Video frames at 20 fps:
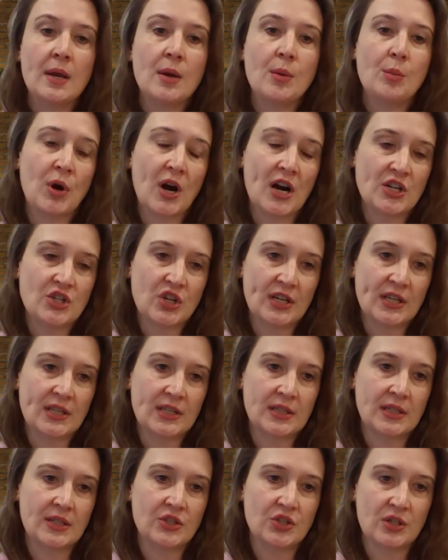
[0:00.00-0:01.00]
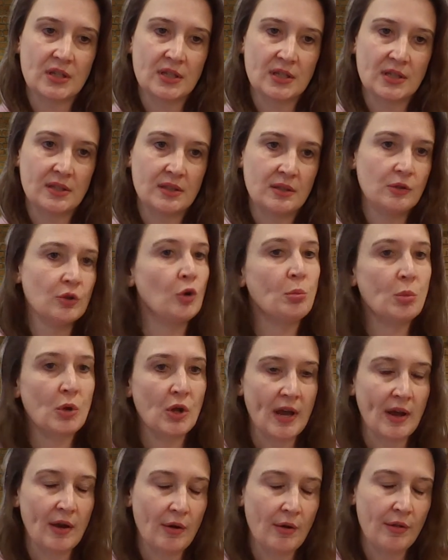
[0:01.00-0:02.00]
projects such as global
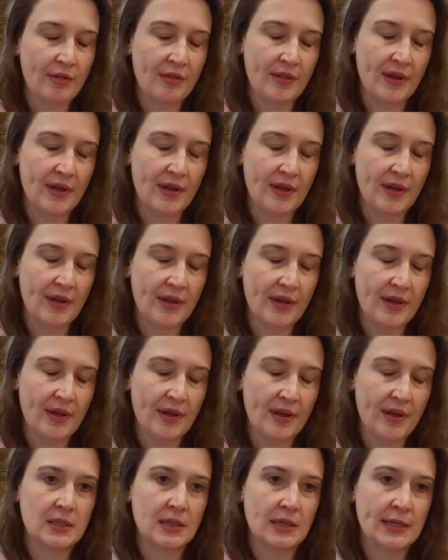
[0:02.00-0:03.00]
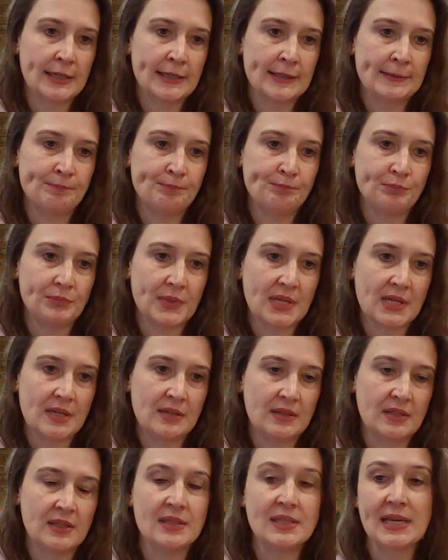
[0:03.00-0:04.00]
health and
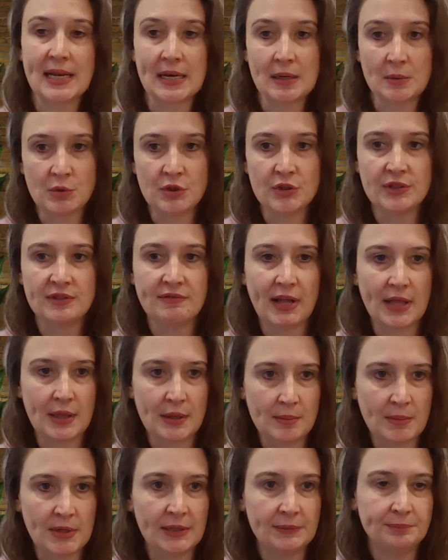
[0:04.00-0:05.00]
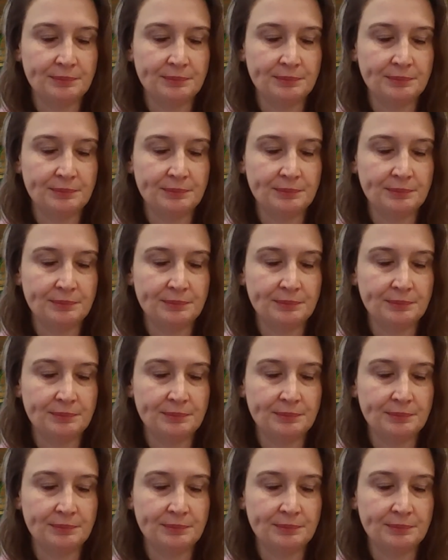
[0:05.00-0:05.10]
sustainable development.